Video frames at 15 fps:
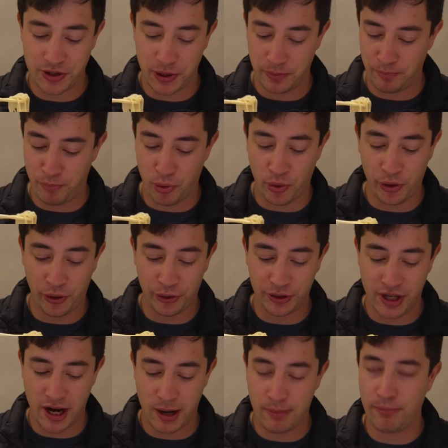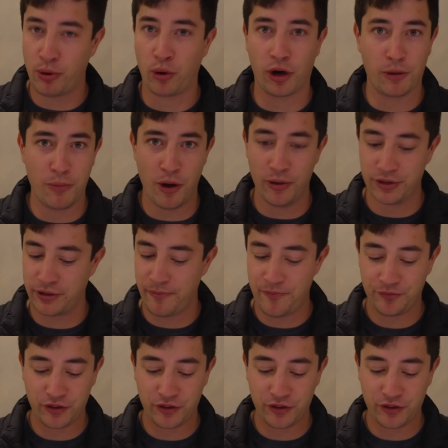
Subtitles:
So boiled down pork bones